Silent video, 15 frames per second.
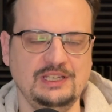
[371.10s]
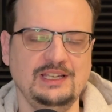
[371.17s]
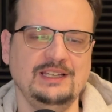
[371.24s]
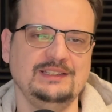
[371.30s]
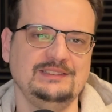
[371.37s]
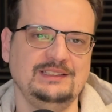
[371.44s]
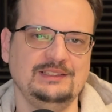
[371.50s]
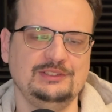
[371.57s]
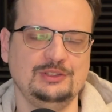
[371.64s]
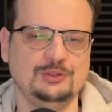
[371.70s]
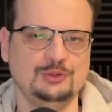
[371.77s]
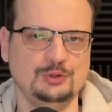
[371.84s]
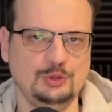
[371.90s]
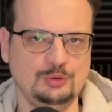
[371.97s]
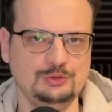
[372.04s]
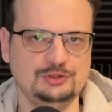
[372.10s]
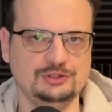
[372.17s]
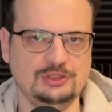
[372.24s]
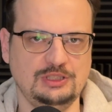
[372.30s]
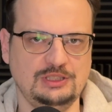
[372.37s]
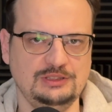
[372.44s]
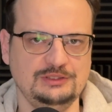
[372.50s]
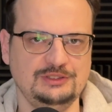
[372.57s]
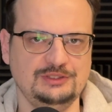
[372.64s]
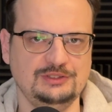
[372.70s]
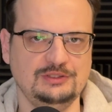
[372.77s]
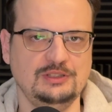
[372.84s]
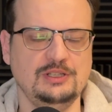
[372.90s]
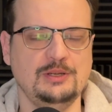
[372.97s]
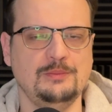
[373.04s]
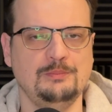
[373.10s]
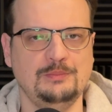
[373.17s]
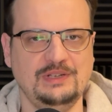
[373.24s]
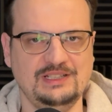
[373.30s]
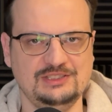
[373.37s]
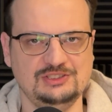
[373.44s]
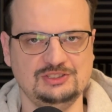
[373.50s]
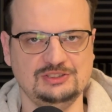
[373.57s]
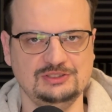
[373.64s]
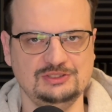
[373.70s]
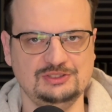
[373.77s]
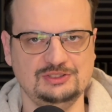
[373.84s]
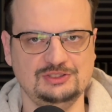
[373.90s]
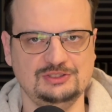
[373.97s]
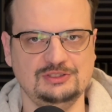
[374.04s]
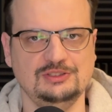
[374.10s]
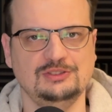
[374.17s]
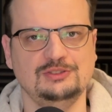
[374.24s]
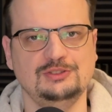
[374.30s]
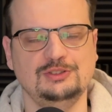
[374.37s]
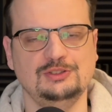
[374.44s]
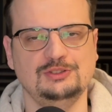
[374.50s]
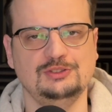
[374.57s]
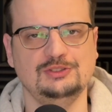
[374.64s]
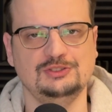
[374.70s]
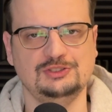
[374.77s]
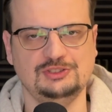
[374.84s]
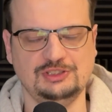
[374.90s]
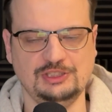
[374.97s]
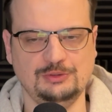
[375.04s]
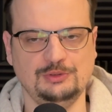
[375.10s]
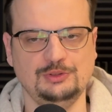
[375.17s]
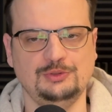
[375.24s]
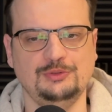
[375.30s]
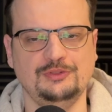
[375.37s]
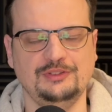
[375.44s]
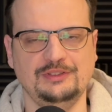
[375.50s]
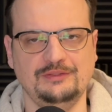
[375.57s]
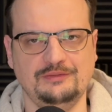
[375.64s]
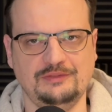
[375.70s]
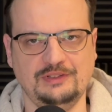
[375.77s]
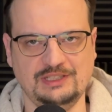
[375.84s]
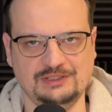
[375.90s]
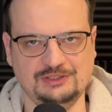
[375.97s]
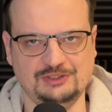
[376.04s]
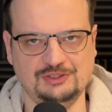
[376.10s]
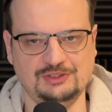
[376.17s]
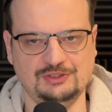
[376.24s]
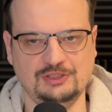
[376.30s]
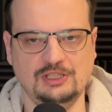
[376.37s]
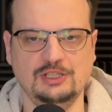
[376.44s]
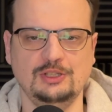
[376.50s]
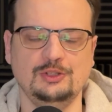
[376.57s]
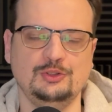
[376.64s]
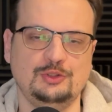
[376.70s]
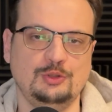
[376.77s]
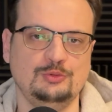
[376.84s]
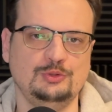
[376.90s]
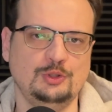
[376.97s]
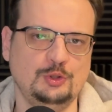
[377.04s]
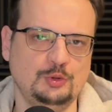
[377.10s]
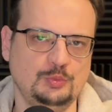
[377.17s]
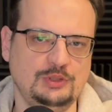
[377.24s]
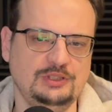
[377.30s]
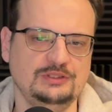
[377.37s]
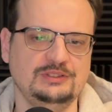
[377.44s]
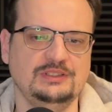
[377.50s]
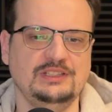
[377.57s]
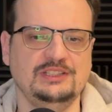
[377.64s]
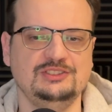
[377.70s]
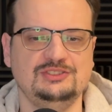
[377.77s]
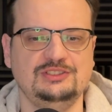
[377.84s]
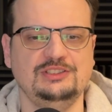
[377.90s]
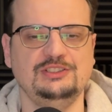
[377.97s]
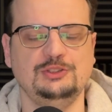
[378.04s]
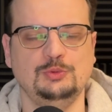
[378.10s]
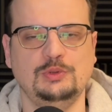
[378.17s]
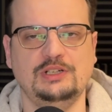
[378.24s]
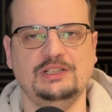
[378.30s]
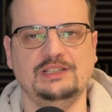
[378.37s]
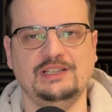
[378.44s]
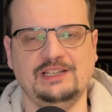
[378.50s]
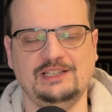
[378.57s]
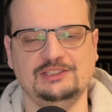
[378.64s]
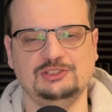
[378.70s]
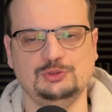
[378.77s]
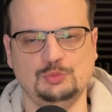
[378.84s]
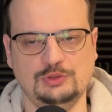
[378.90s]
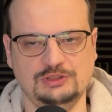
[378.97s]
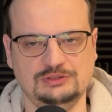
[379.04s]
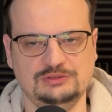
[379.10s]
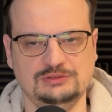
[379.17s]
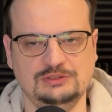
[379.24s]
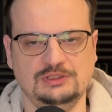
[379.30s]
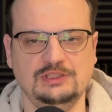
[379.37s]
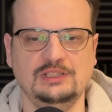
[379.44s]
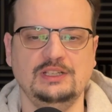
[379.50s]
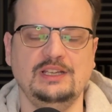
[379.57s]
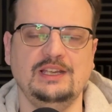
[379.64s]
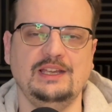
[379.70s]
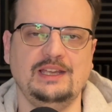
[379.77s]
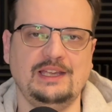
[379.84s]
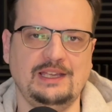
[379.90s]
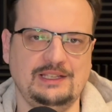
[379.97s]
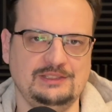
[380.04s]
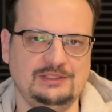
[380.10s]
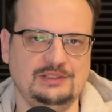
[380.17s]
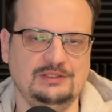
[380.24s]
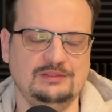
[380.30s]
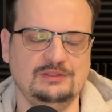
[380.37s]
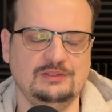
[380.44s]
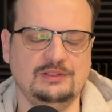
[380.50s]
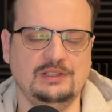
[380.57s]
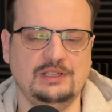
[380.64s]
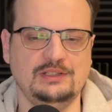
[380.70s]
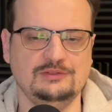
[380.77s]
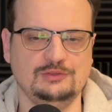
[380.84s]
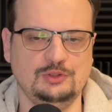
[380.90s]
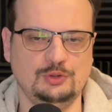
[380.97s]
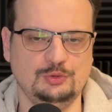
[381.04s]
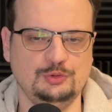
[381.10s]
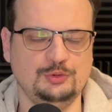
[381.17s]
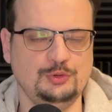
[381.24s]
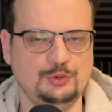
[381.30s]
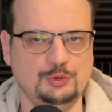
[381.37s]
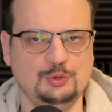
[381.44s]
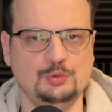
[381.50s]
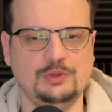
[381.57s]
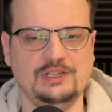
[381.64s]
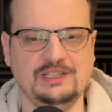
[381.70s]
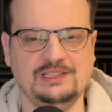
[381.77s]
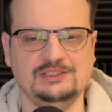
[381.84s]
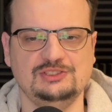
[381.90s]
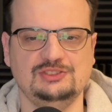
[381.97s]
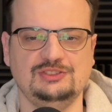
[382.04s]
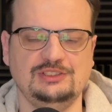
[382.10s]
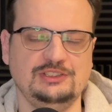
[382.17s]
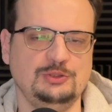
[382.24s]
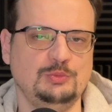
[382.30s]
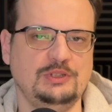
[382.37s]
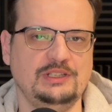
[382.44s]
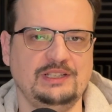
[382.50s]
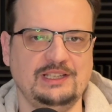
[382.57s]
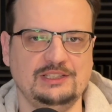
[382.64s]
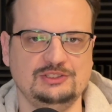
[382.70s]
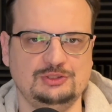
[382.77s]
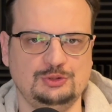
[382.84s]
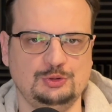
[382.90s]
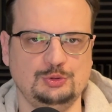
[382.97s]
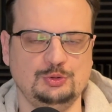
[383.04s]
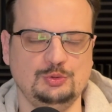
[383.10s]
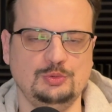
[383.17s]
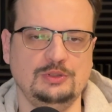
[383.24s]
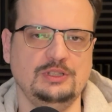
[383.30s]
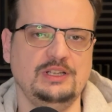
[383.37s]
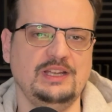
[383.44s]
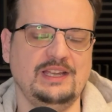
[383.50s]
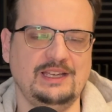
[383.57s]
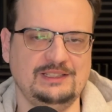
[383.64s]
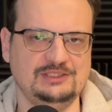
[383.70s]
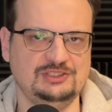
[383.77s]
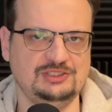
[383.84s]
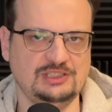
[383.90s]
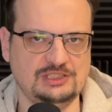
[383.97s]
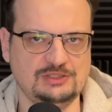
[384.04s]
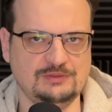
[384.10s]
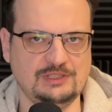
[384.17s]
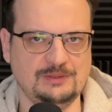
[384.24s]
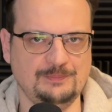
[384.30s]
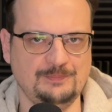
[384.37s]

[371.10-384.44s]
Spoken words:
that the node slot matches the serial device. So node 1 is TTY-S1 and node 2 is TTY-S2, etc.